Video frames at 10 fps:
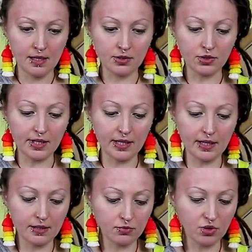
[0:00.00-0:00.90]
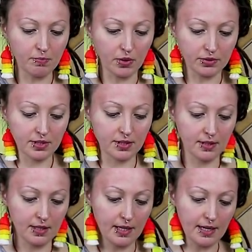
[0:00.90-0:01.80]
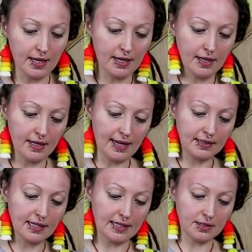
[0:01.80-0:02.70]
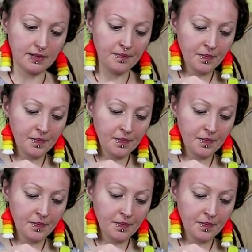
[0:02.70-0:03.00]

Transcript: the ribbons like that.